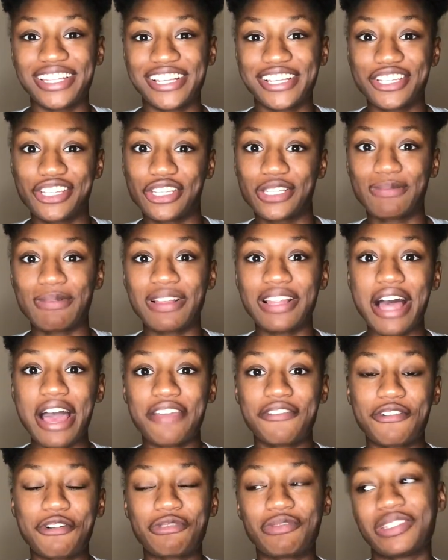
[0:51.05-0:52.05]
That's just my
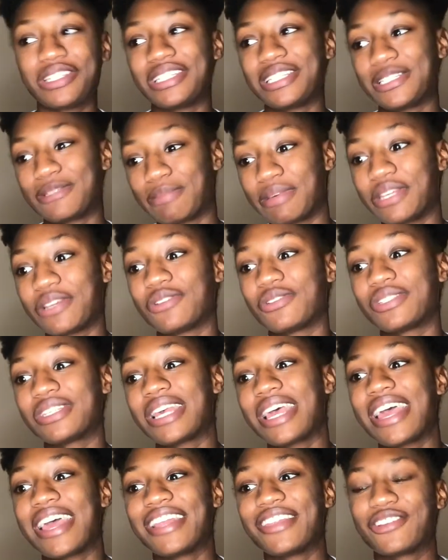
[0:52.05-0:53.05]
life. Hopefully these pills,
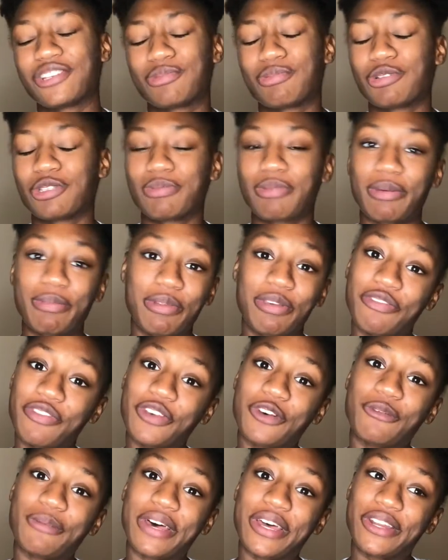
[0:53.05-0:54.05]
they're supposed to make me
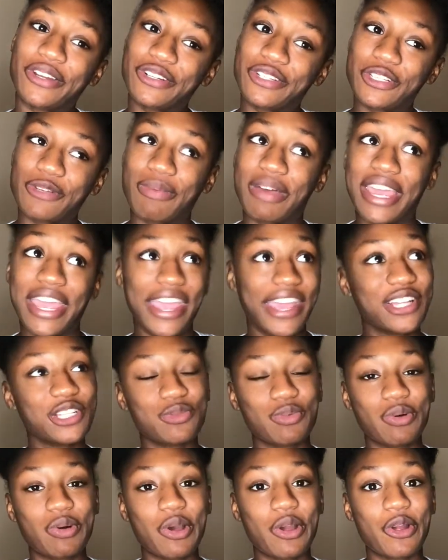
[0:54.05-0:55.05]
feel better so my
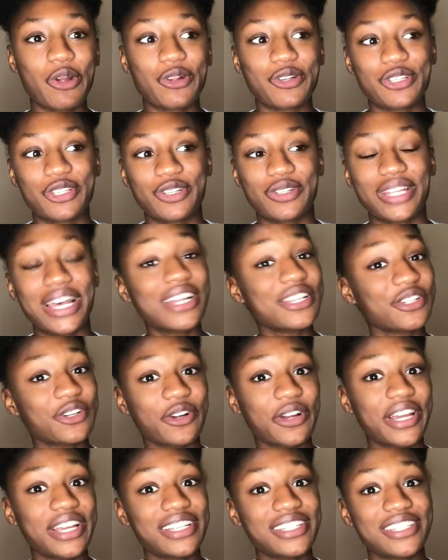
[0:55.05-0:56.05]
hands won't hurt, so that's
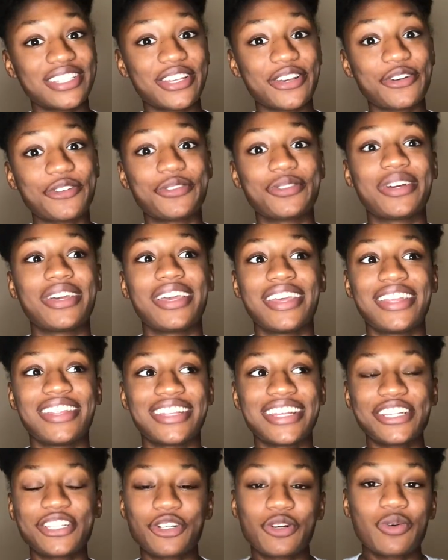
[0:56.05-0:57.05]
great. So
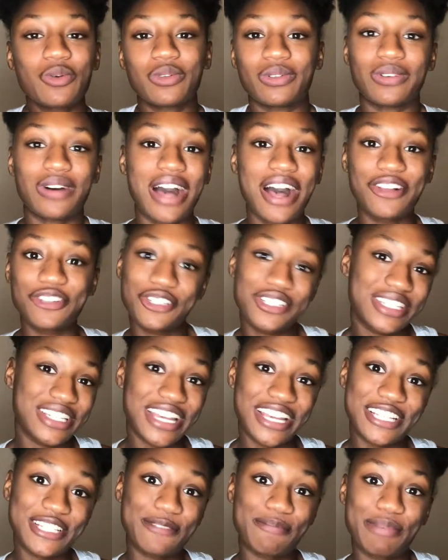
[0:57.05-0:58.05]
that's cool. I'll just
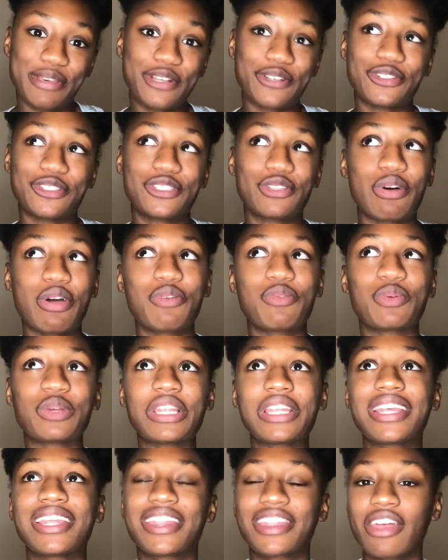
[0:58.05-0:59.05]
take some pills. So I
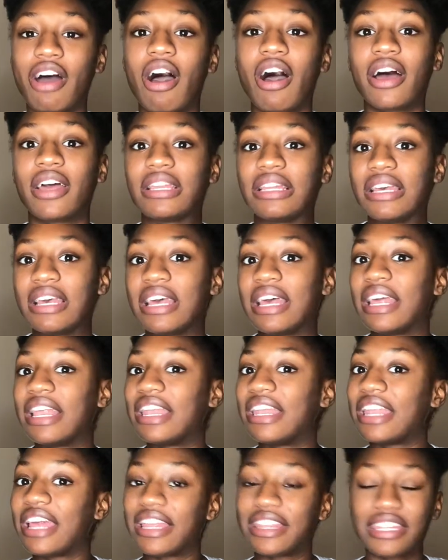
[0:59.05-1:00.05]
really thought
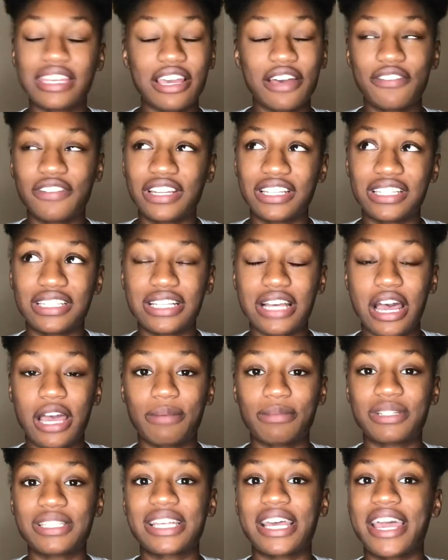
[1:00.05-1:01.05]
nothing of it at the
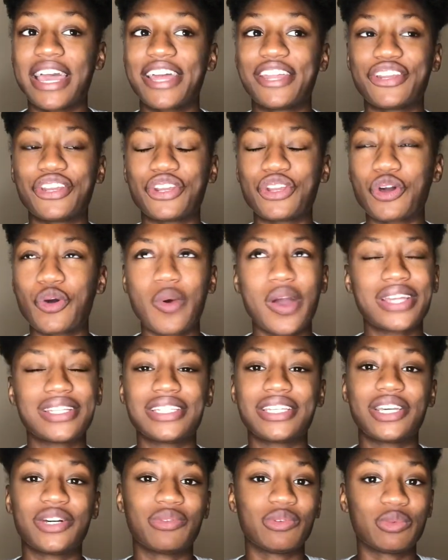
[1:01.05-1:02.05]
time, because I had no
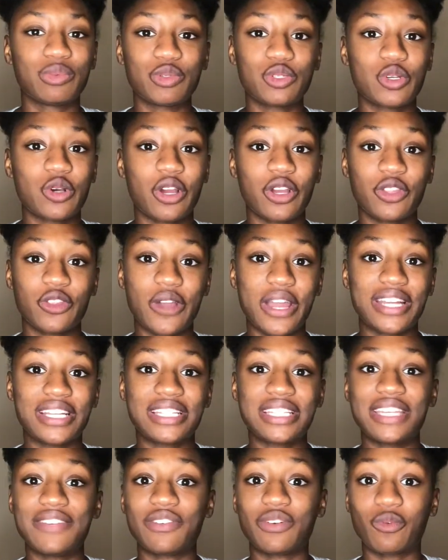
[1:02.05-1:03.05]
idea what rheumatoid
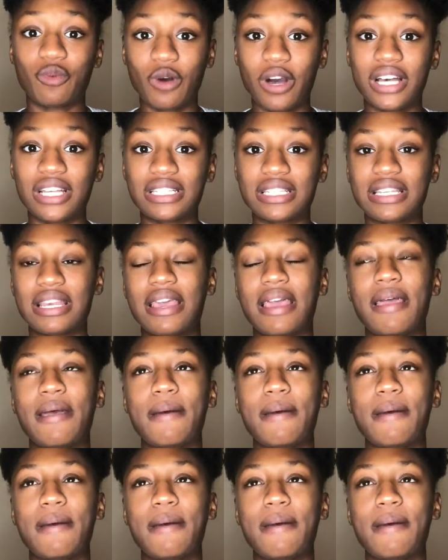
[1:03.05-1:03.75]
arthritis even was.